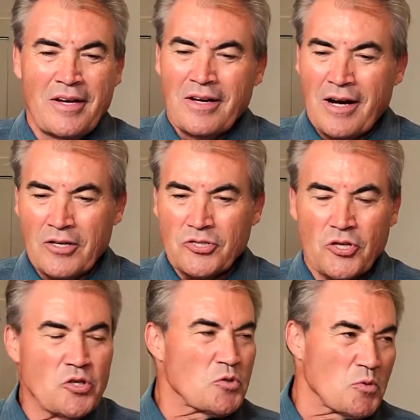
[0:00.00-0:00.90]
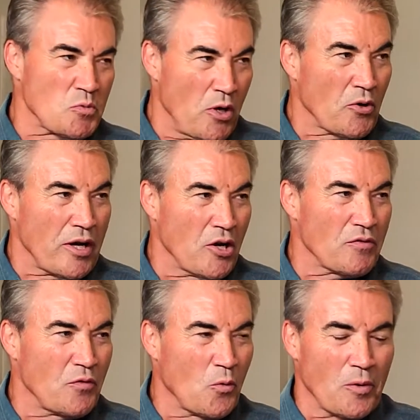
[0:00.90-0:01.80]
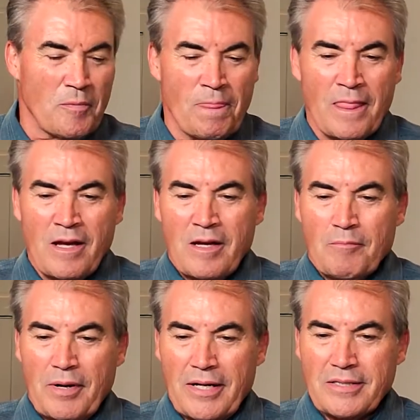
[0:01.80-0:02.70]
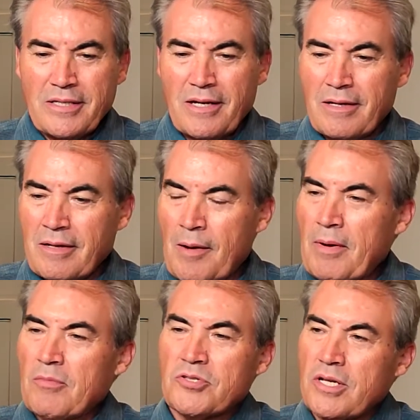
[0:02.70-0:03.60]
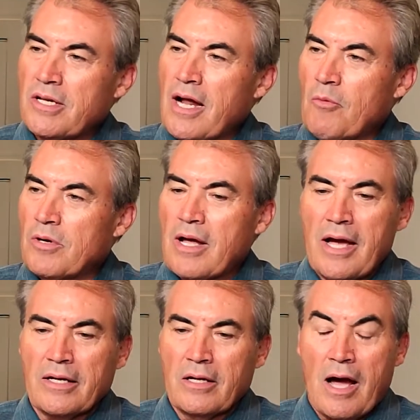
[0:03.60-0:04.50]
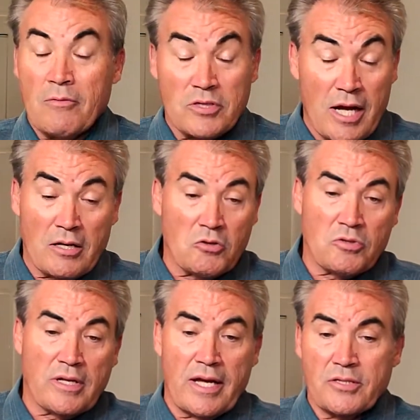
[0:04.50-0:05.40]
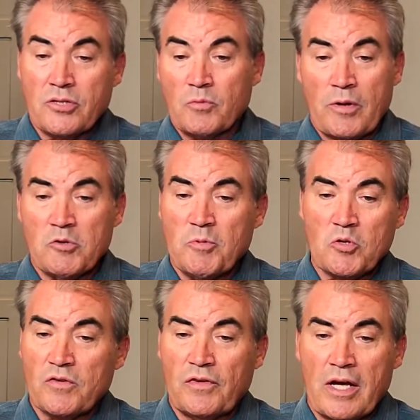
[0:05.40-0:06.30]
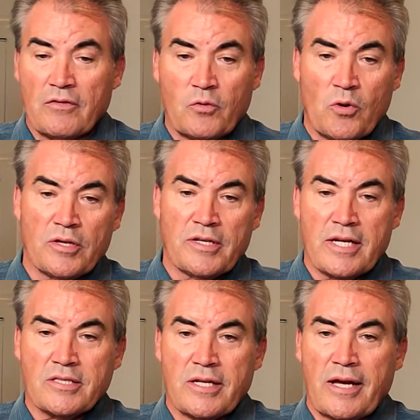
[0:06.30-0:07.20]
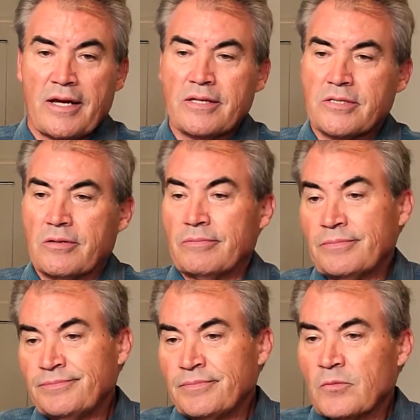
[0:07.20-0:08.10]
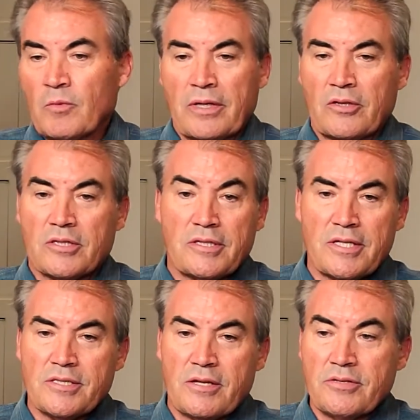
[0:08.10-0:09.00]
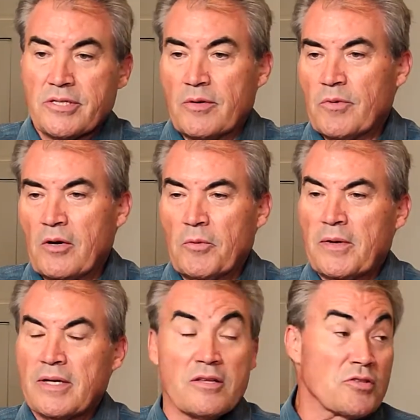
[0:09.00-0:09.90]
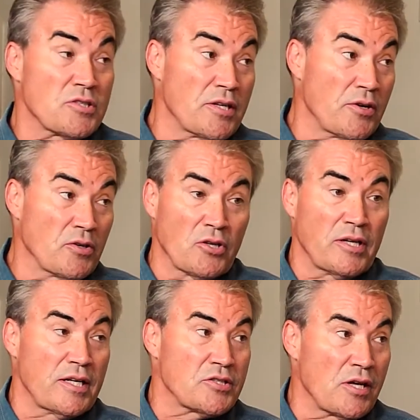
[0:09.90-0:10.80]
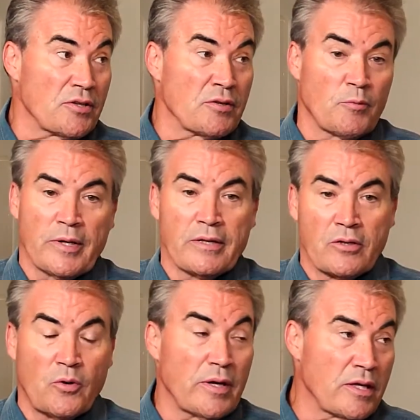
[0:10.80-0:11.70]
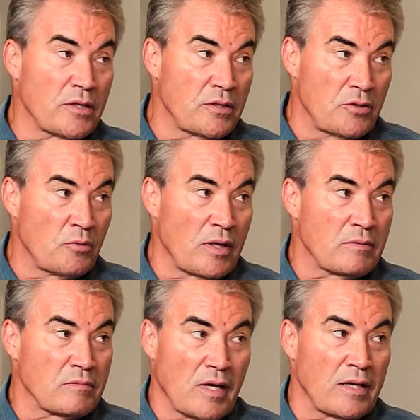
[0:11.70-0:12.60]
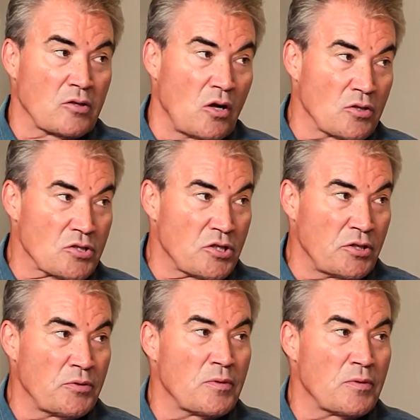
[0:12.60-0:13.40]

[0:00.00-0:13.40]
Our church was well cared for. But I remember Cindy and I were I was diagnosed with cancer, and we were supposed to fly to Florida the next day. So we looked at each other and said, well, we can either sit here and look at each other, or we can go ahead and do what God called us to do.